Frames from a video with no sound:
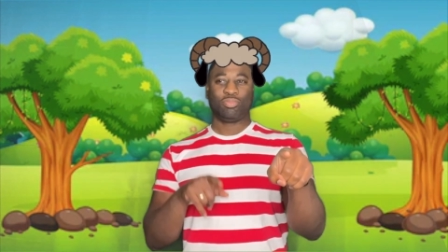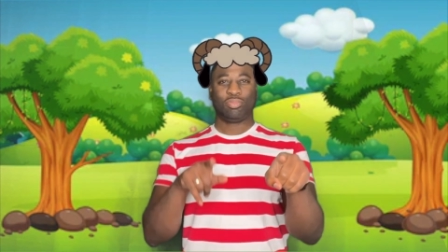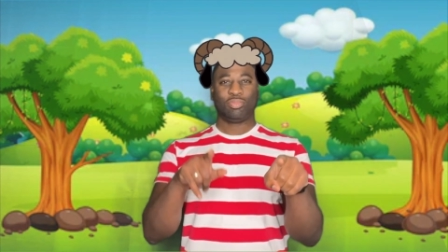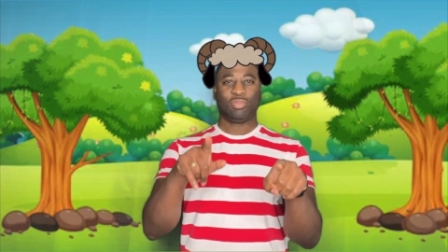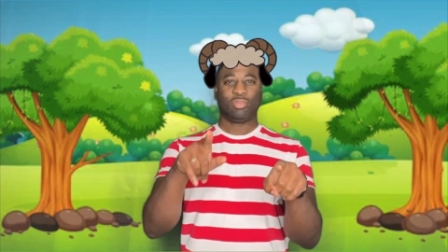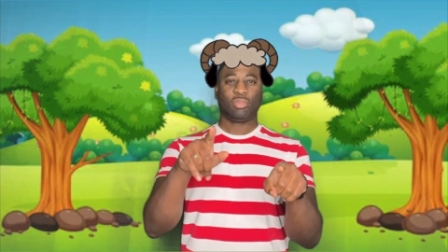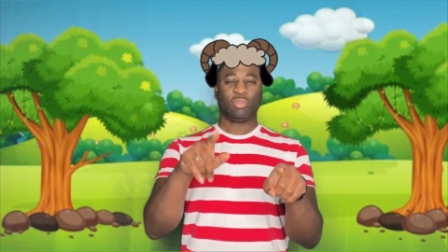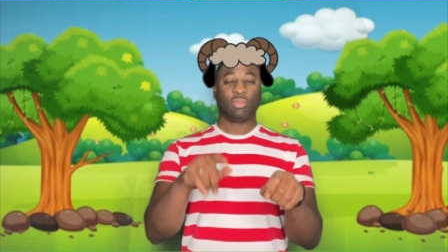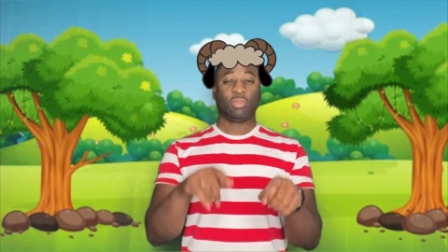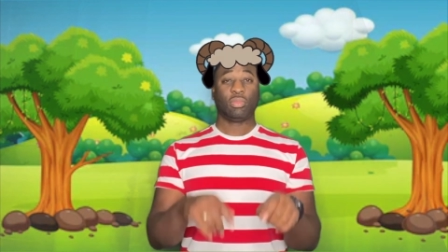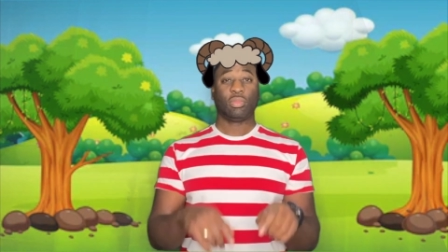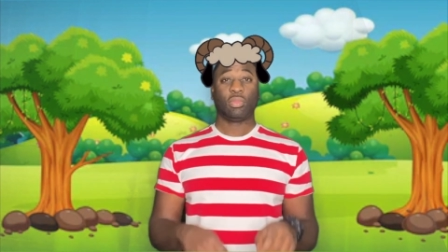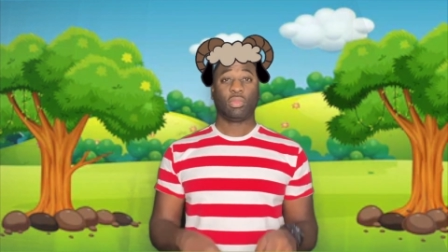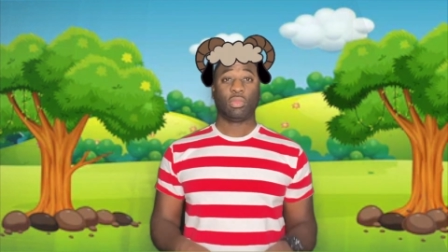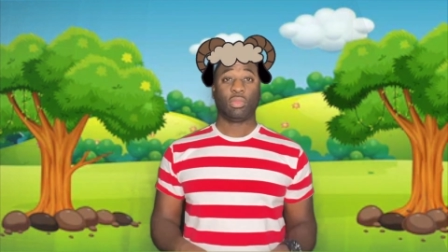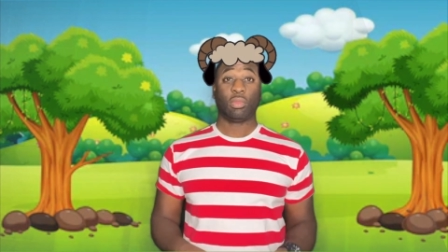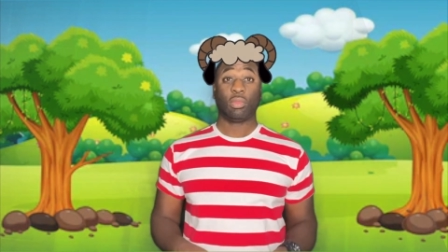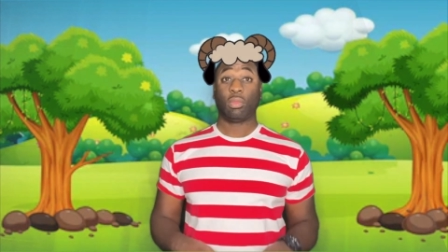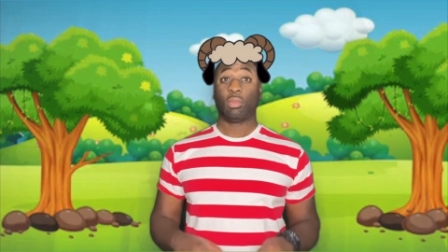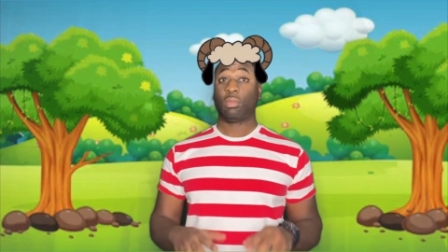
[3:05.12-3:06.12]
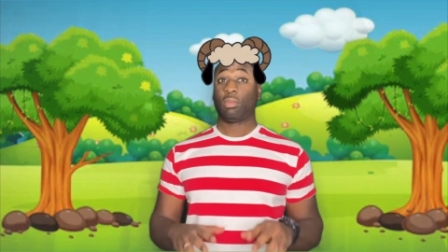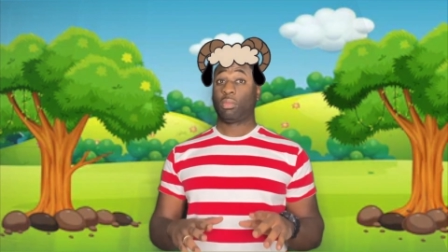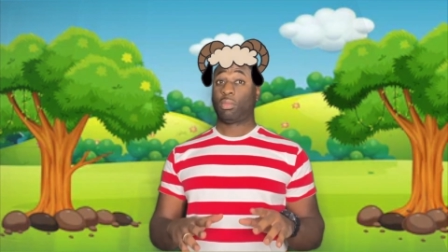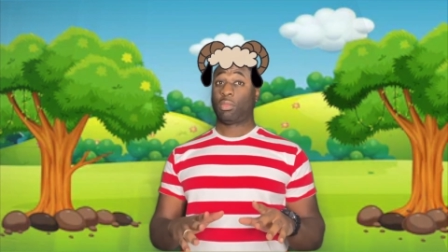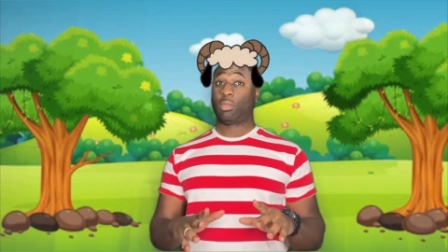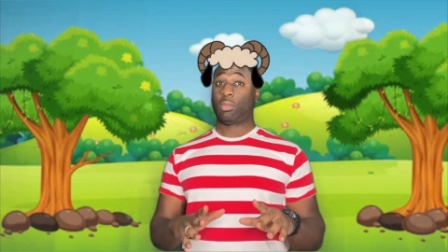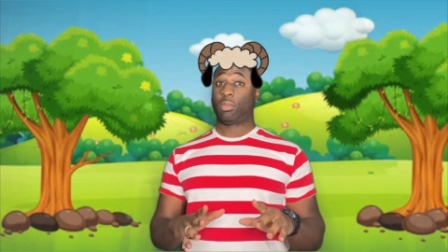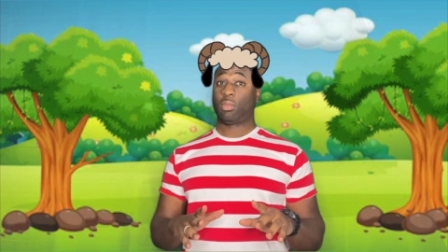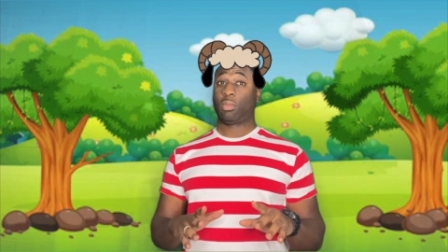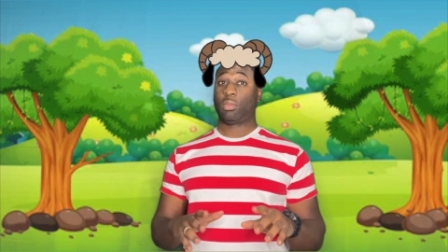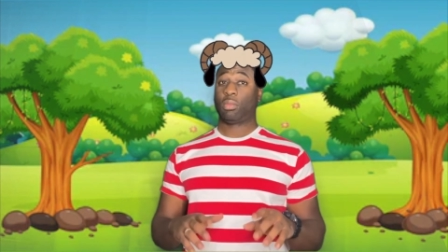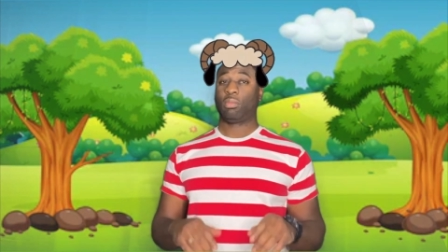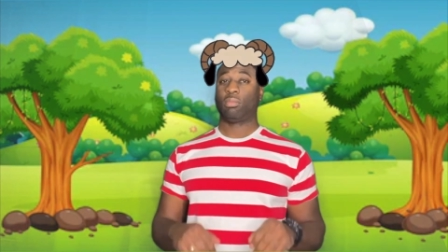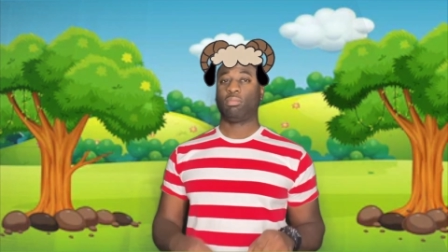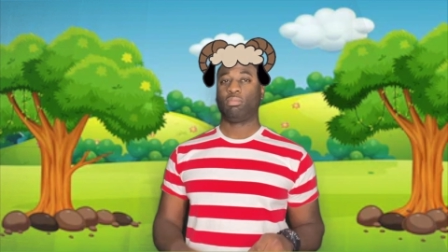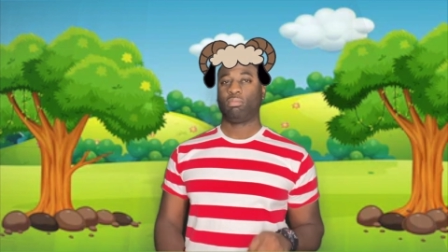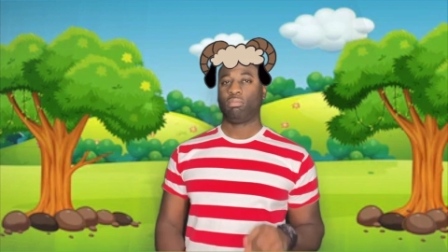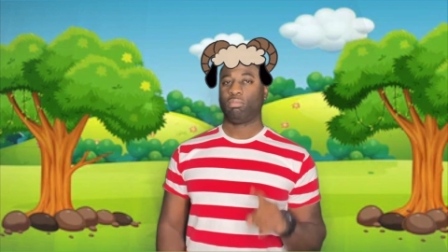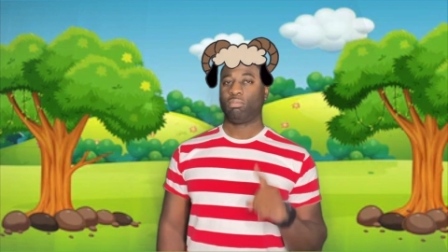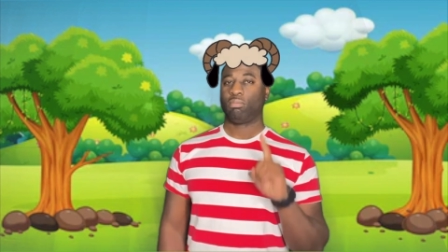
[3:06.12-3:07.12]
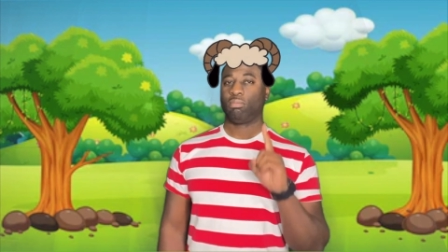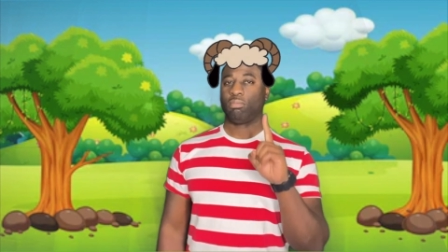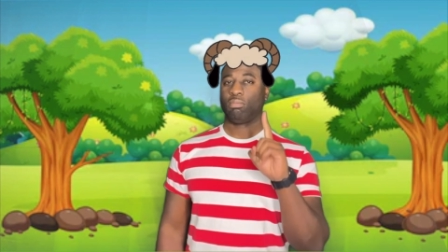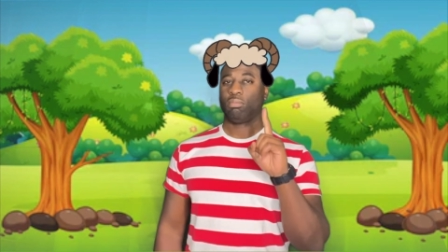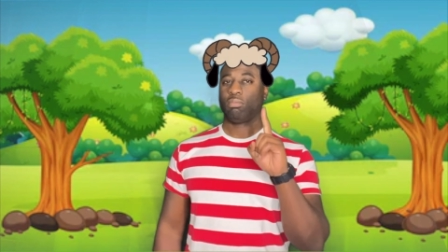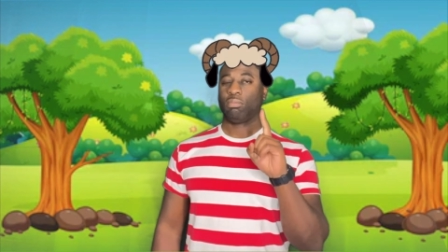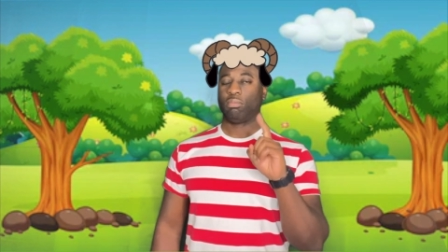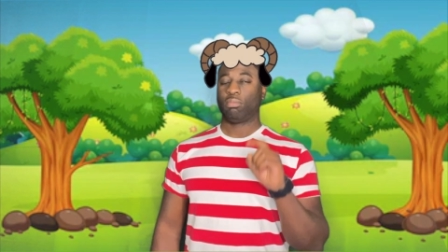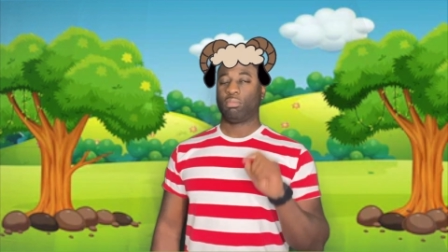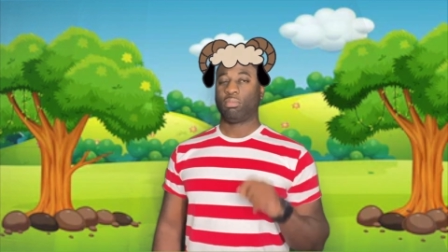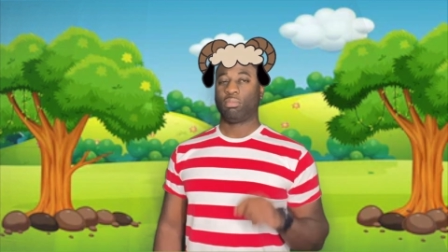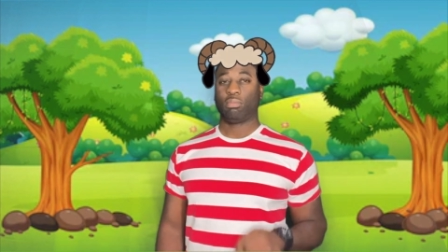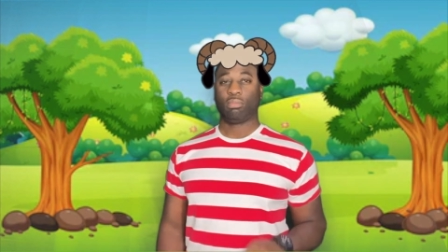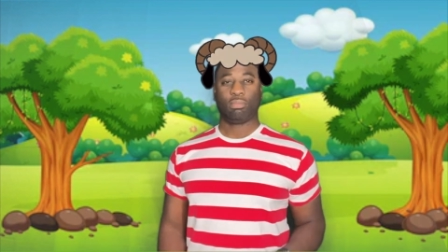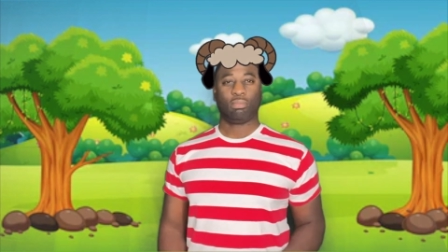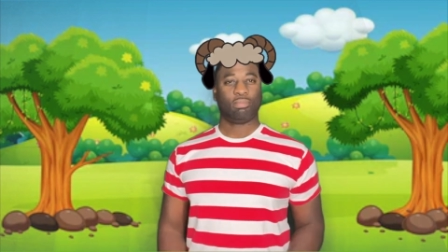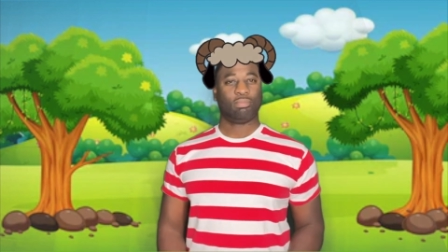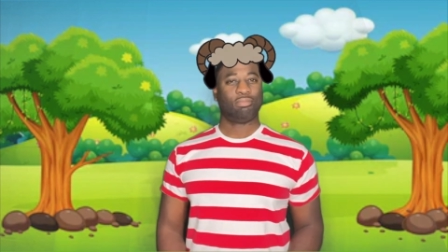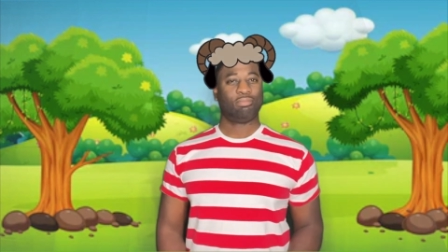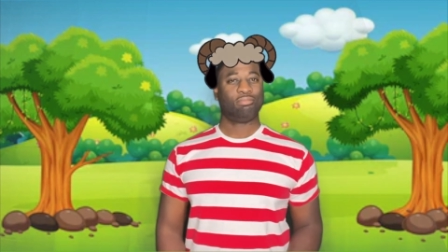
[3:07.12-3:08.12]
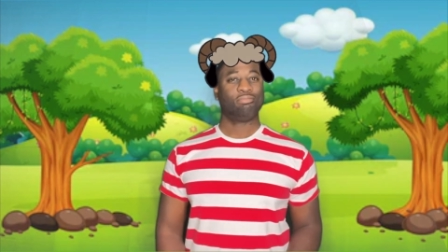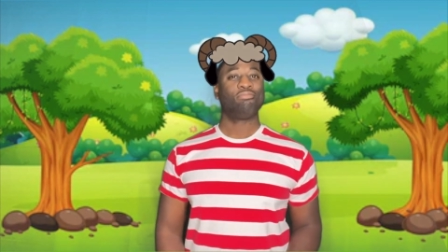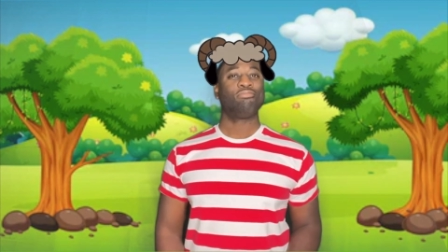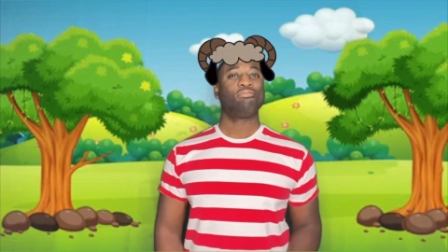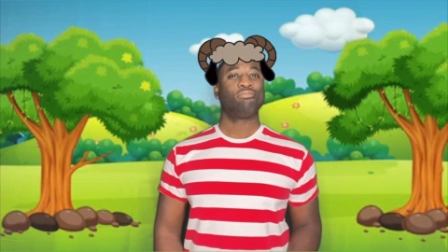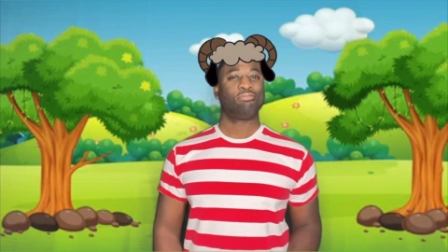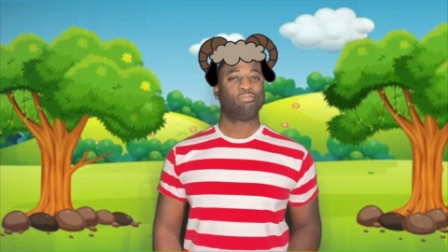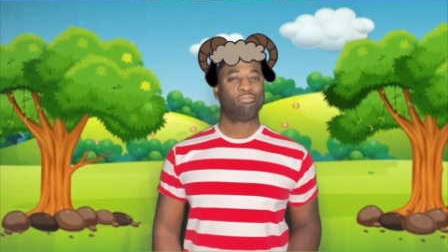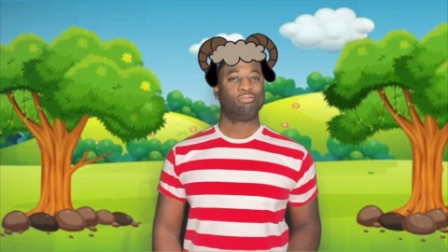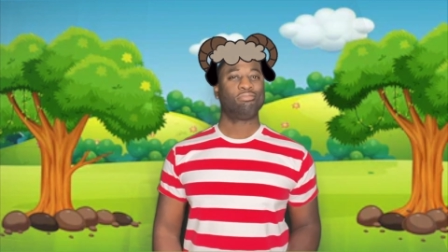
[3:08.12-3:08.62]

What do you have for us today? Oh,